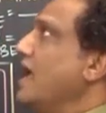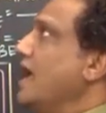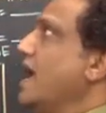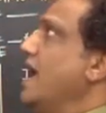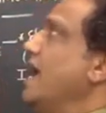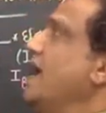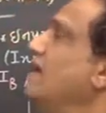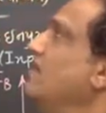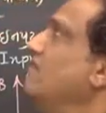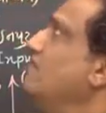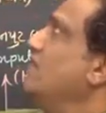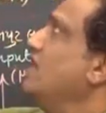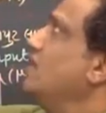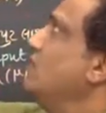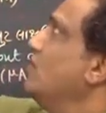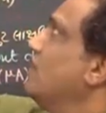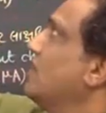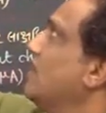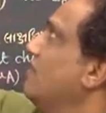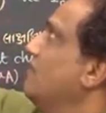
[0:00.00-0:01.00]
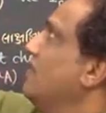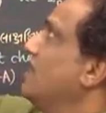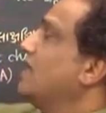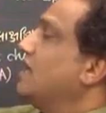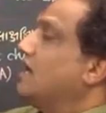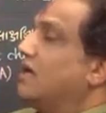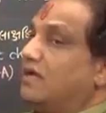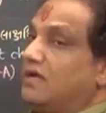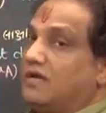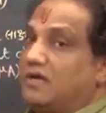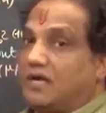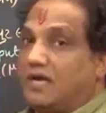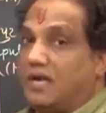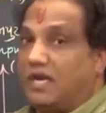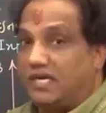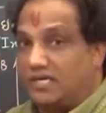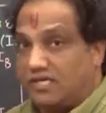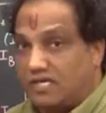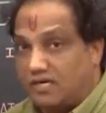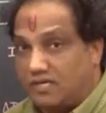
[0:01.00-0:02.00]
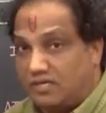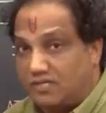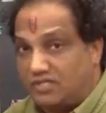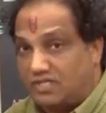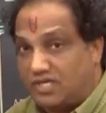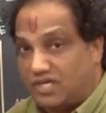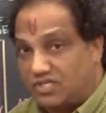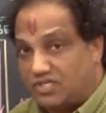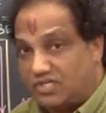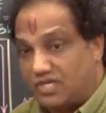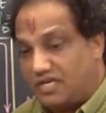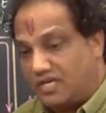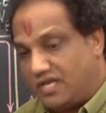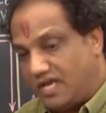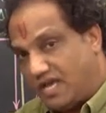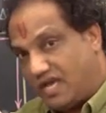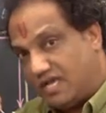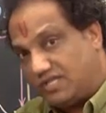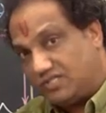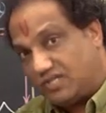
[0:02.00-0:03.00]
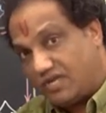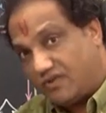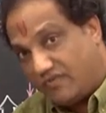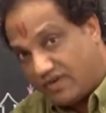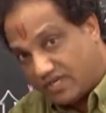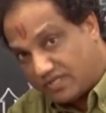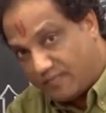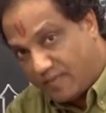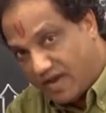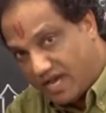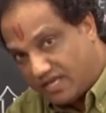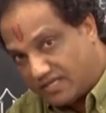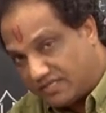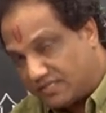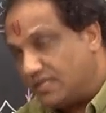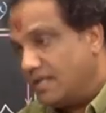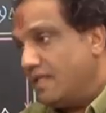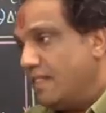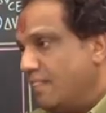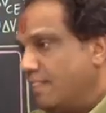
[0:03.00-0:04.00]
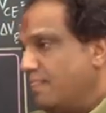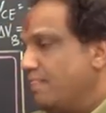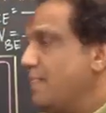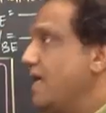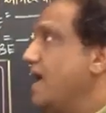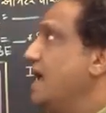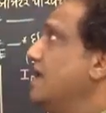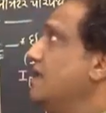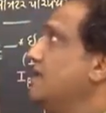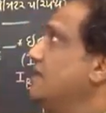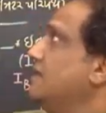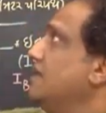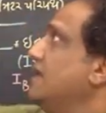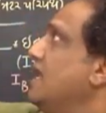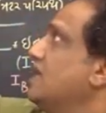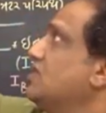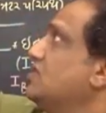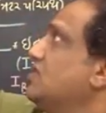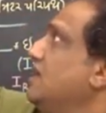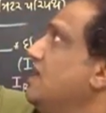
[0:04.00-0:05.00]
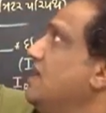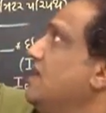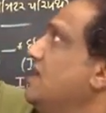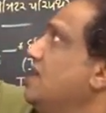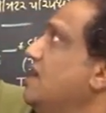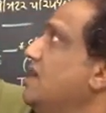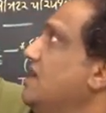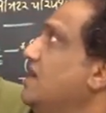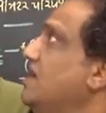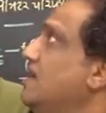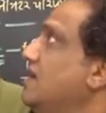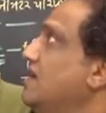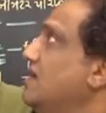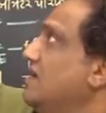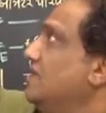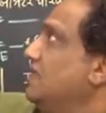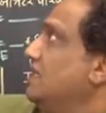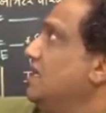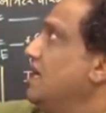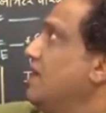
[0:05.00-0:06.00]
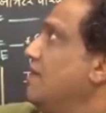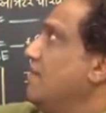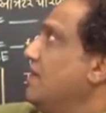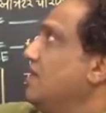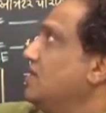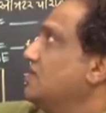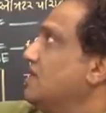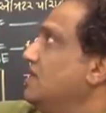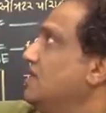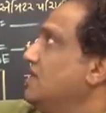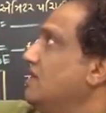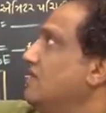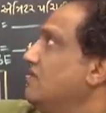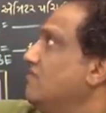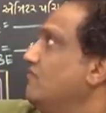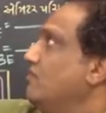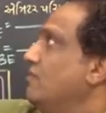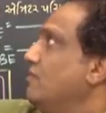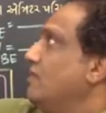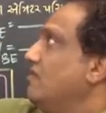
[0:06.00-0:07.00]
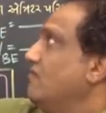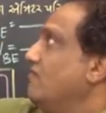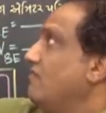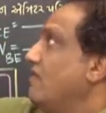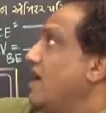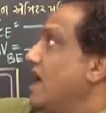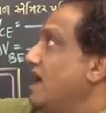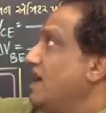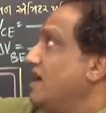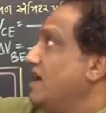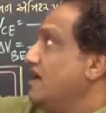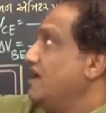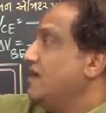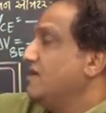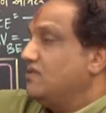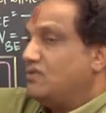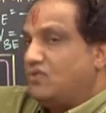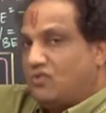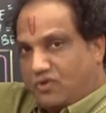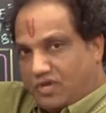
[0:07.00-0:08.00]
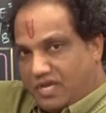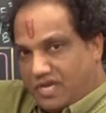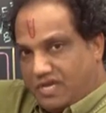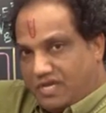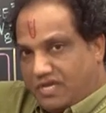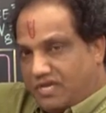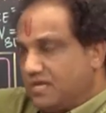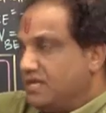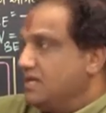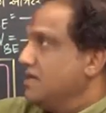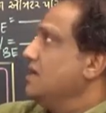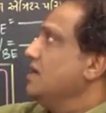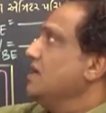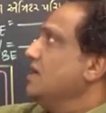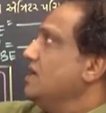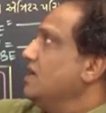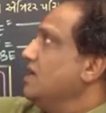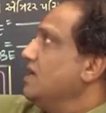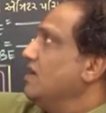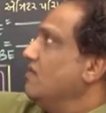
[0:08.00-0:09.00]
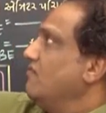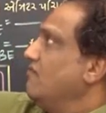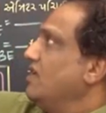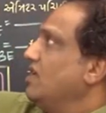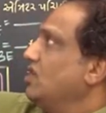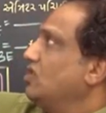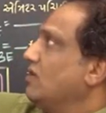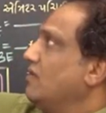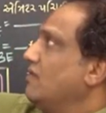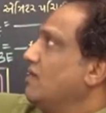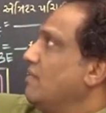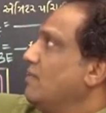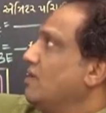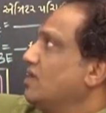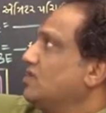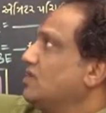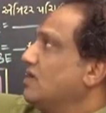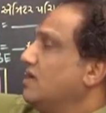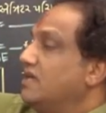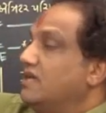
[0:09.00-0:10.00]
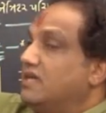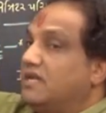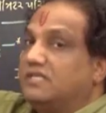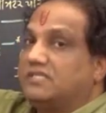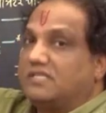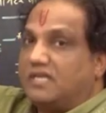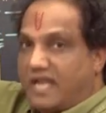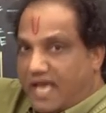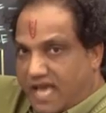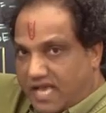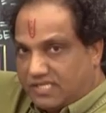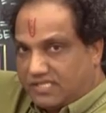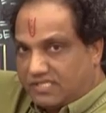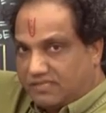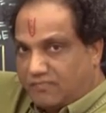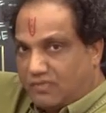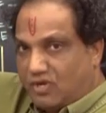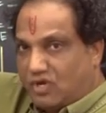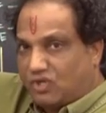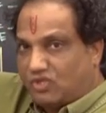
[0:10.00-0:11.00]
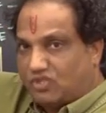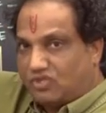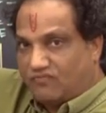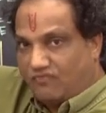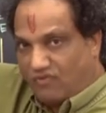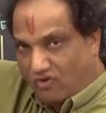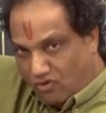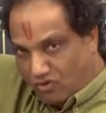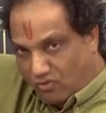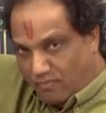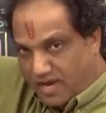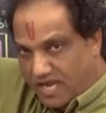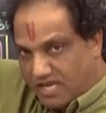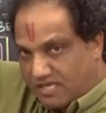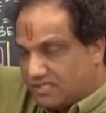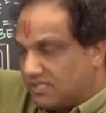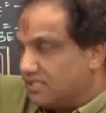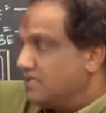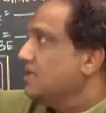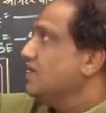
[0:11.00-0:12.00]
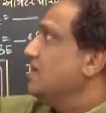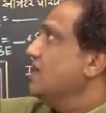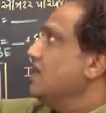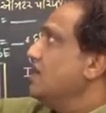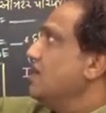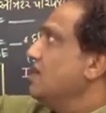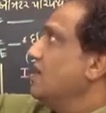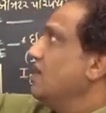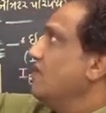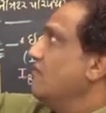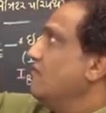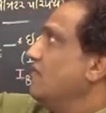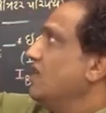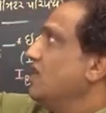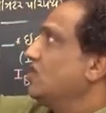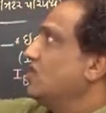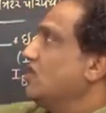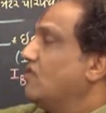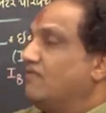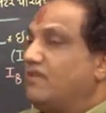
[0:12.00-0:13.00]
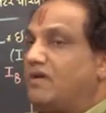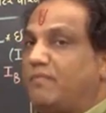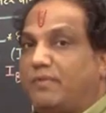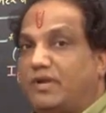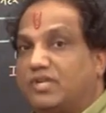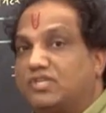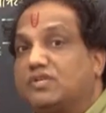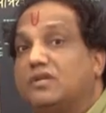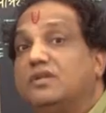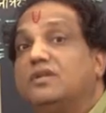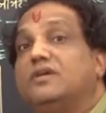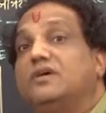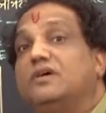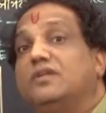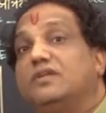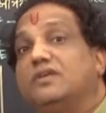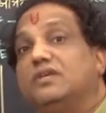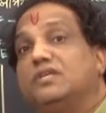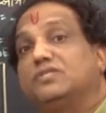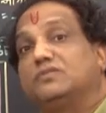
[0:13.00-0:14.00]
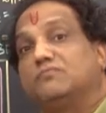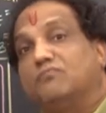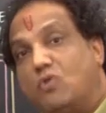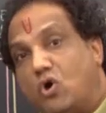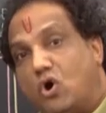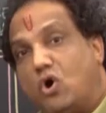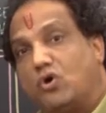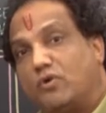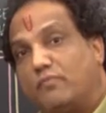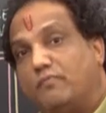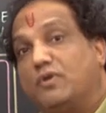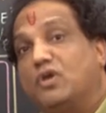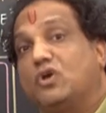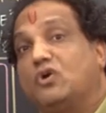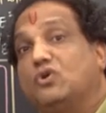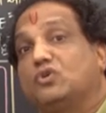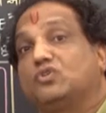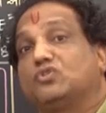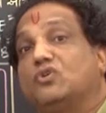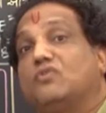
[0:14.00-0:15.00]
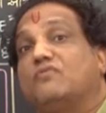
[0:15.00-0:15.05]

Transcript: and when you are giving collector junction as reverse bias, then naturally here the depletion layer would be wide, okay. Here width of depletion layer is less because of forward bias, here width of depletion layer is more because